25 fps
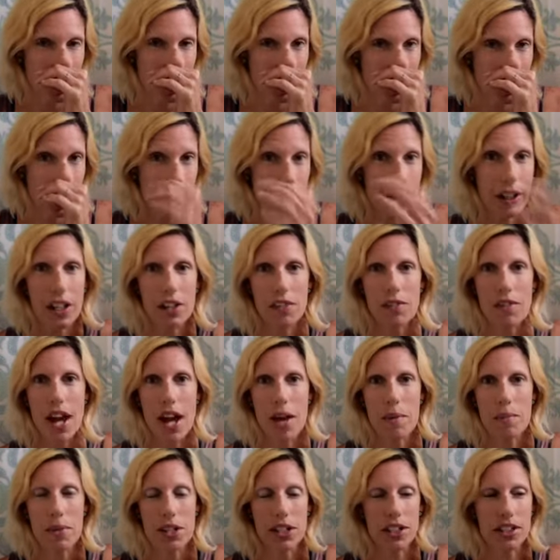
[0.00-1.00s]
Speaking of
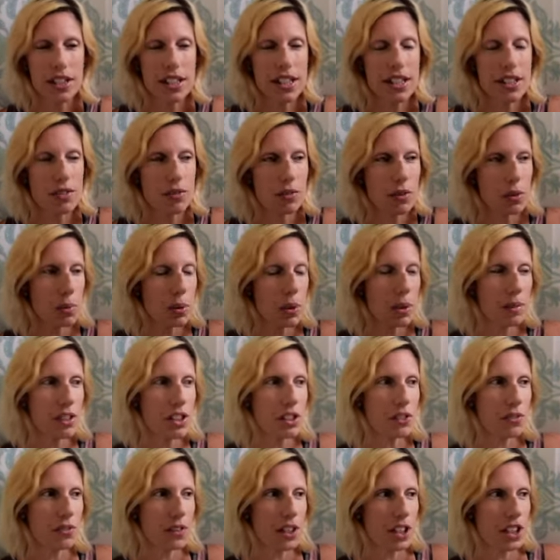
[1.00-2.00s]
van builds, we pretty much
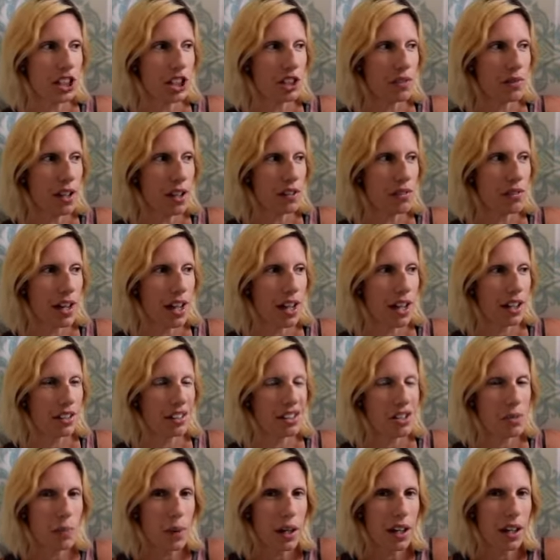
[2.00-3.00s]
finished my van.
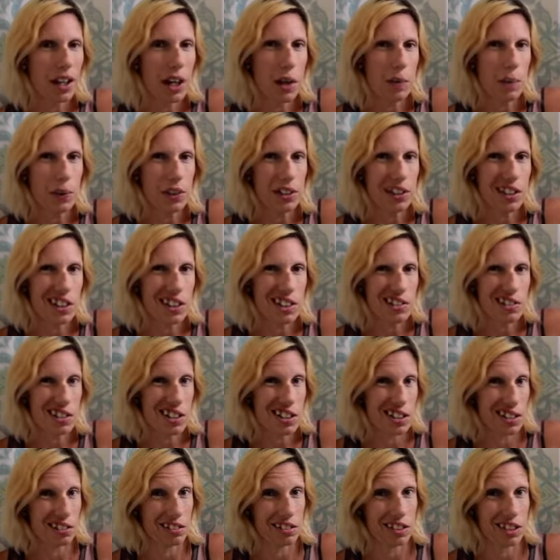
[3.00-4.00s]
There's probably a couple things we
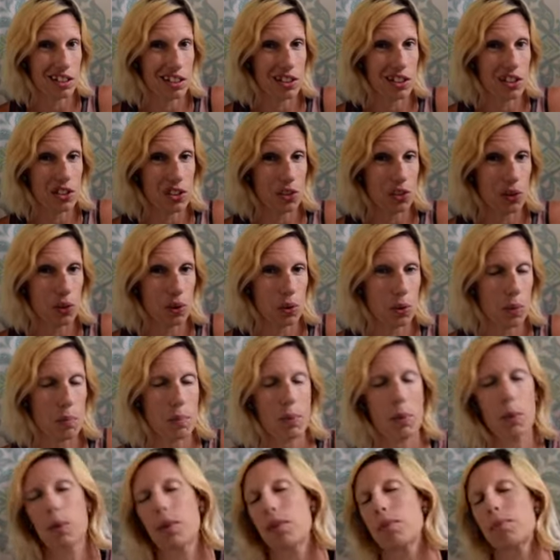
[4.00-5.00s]
still need to do,
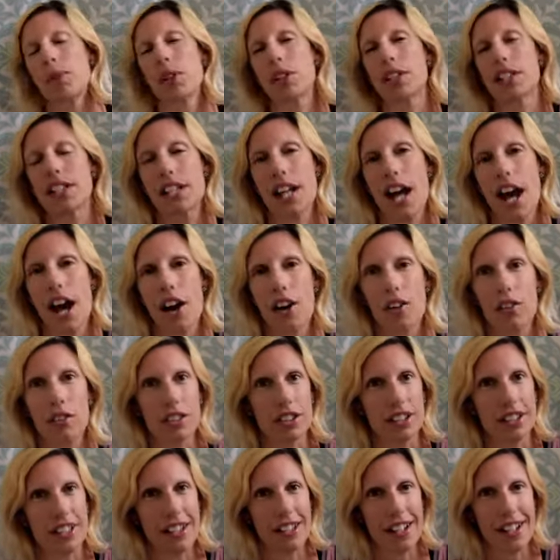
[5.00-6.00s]
but we built it out
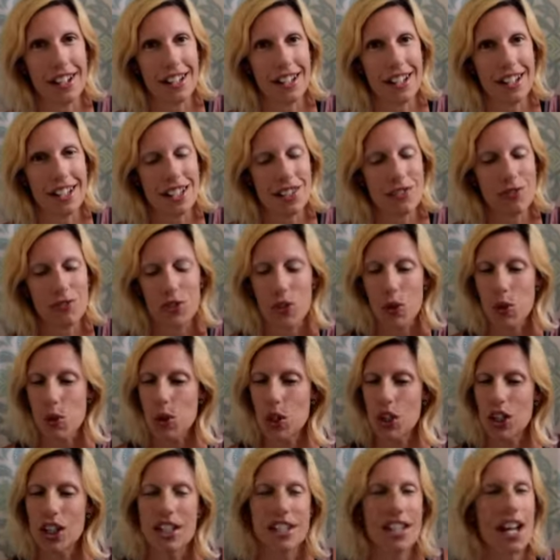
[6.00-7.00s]
really nice,
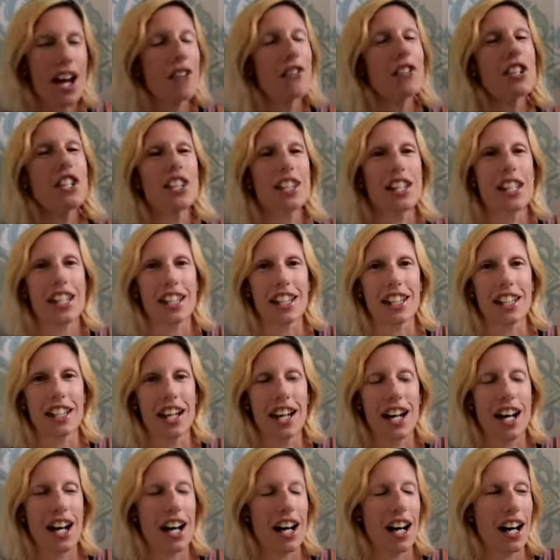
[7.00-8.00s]
floors, everything.
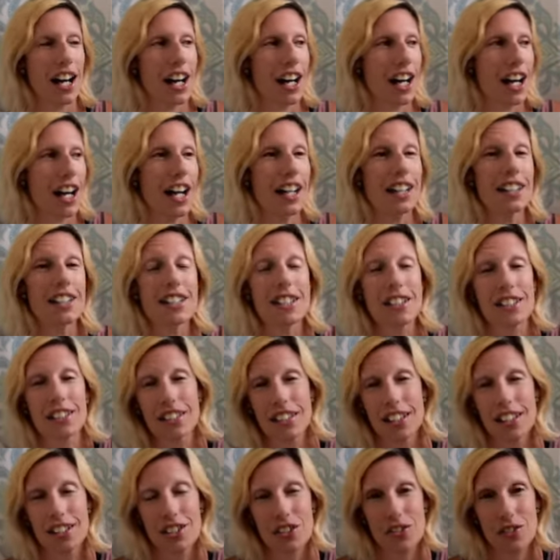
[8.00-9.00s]
I still
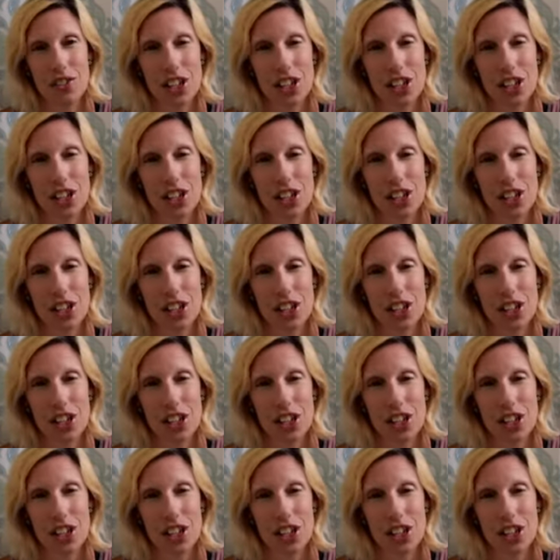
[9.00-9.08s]
need to do a